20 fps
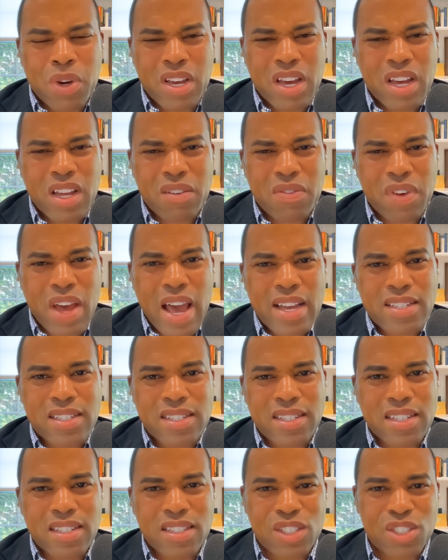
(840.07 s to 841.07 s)
what kind of
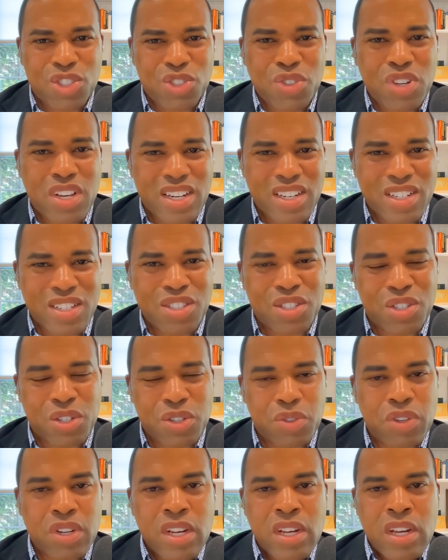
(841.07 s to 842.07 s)
accident did you get
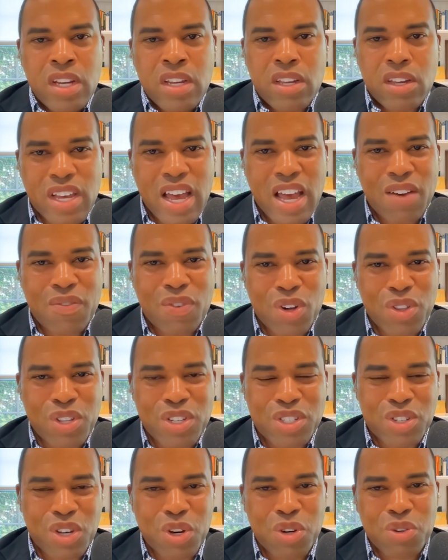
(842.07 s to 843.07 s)
into to have all
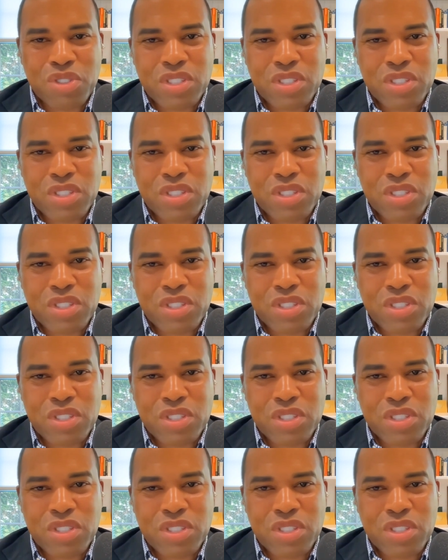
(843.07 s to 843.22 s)
these